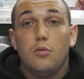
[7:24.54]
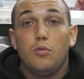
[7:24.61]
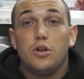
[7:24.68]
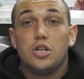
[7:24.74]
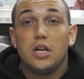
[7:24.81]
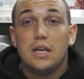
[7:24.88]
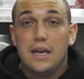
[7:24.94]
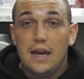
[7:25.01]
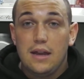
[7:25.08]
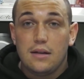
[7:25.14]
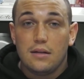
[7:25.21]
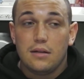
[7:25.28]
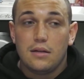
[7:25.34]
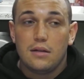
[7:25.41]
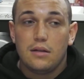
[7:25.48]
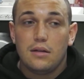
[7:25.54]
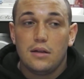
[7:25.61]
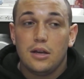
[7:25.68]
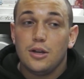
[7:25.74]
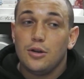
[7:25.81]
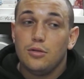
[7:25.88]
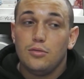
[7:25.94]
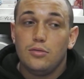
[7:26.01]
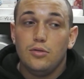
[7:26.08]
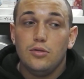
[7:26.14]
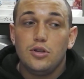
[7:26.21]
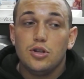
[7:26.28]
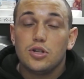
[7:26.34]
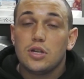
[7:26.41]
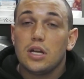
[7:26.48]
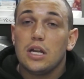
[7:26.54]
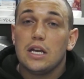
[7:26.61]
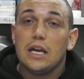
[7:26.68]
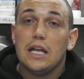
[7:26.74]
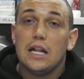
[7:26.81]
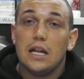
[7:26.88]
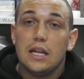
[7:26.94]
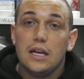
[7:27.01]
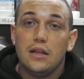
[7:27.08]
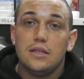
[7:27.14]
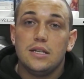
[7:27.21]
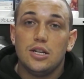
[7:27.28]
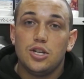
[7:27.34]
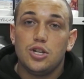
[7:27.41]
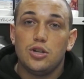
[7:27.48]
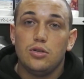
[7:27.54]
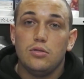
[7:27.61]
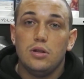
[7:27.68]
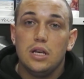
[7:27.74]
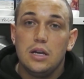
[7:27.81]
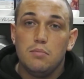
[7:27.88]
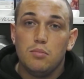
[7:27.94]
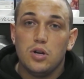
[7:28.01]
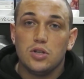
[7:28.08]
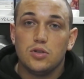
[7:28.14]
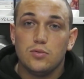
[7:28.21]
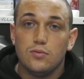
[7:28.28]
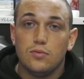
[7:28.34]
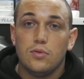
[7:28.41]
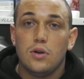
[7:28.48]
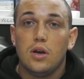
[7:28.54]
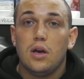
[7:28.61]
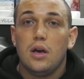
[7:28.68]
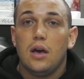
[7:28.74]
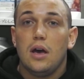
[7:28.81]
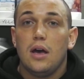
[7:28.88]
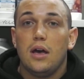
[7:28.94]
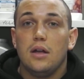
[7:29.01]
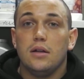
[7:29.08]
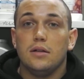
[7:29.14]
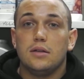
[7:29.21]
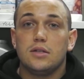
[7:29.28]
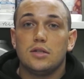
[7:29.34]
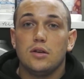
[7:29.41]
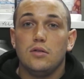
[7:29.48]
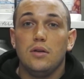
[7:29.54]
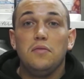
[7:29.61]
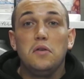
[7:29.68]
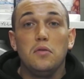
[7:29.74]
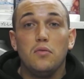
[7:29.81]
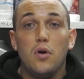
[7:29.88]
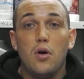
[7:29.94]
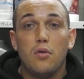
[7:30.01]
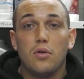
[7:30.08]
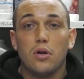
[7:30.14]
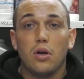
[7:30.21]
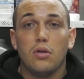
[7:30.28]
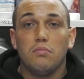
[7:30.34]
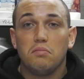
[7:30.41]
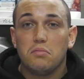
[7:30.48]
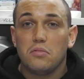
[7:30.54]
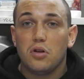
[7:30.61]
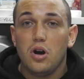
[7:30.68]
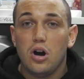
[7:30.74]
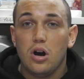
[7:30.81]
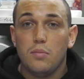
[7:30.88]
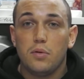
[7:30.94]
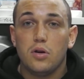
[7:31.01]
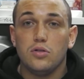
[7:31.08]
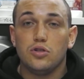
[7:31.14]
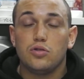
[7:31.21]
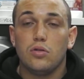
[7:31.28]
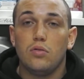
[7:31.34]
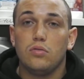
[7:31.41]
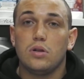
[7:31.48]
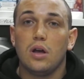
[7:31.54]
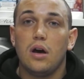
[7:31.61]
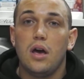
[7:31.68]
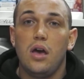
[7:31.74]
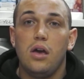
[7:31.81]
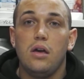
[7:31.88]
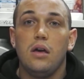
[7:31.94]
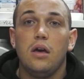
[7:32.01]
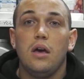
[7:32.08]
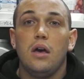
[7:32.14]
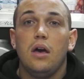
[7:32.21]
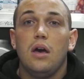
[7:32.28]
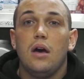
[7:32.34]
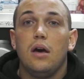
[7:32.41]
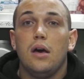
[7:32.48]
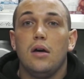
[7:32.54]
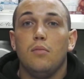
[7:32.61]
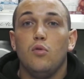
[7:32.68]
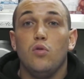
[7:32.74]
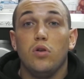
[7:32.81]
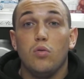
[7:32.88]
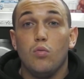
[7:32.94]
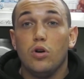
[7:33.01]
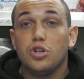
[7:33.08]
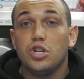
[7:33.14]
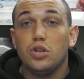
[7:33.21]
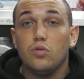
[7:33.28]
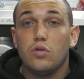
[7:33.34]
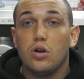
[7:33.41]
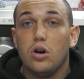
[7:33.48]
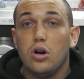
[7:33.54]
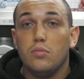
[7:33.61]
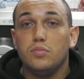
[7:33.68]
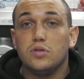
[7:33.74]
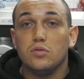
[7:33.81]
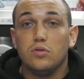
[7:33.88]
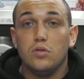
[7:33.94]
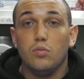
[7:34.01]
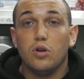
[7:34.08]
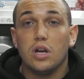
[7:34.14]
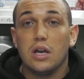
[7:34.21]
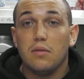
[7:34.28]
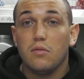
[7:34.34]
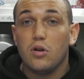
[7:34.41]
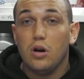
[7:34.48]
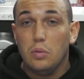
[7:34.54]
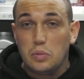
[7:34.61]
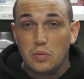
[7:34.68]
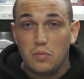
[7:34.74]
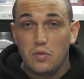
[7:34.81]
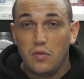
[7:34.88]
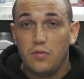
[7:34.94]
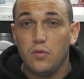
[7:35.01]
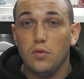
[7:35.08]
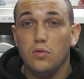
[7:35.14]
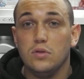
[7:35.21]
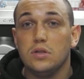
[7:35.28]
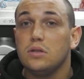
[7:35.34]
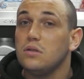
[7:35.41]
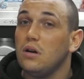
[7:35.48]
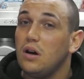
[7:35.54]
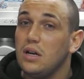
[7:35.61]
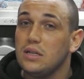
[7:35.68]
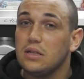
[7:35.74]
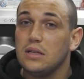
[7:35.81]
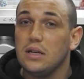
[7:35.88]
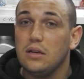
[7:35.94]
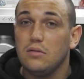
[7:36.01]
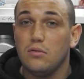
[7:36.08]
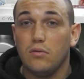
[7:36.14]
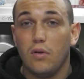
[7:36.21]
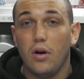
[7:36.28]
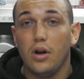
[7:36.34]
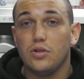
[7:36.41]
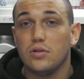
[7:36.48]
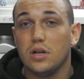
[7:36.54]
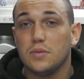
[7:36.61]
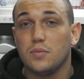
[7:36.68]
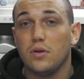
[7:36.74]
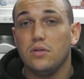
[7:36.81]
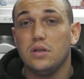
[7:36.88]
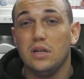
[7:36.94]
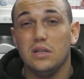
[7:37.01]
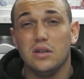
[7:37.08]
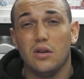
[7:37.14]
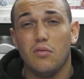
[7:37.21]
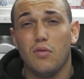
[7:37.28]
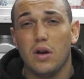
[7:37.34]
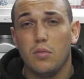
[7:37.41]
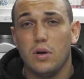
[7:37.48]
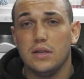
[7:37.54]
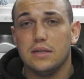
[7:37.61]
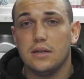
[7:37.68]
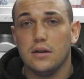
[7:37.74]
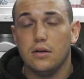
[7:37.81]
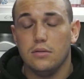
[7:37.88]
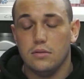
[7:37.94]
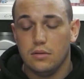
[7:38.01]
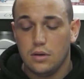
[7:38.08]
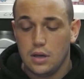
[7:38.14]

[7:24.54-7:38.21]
which again, you're just going to get lean tissue, lean muscle. And so if you are on a carb controlled diet, or you're watching your carbs, or you want to get carbs from your foods, isolate or hydrolyzed protein is a great way to go.